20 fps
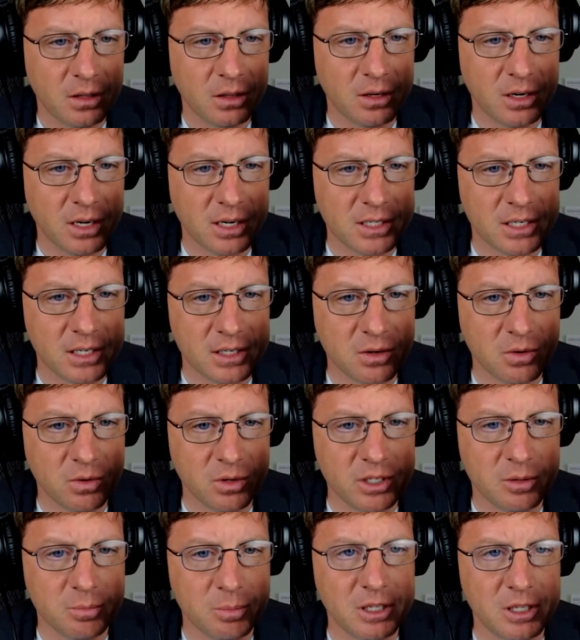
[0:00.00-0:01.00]
The next is
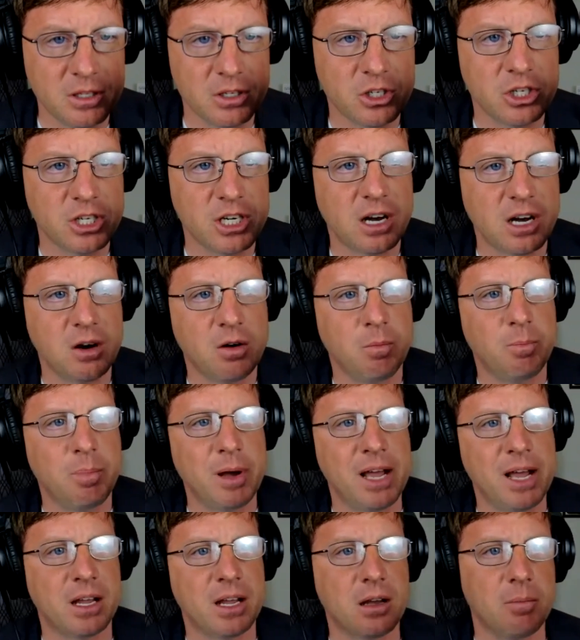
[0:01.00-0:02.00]
going to be the Shao
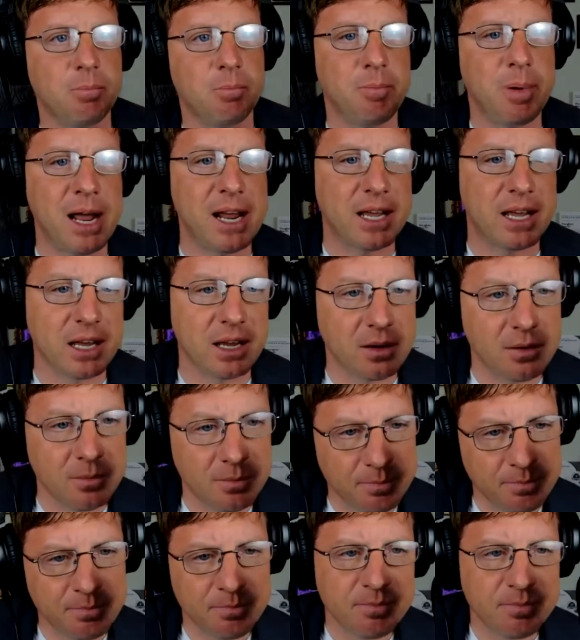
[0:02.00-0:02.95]
bank banking.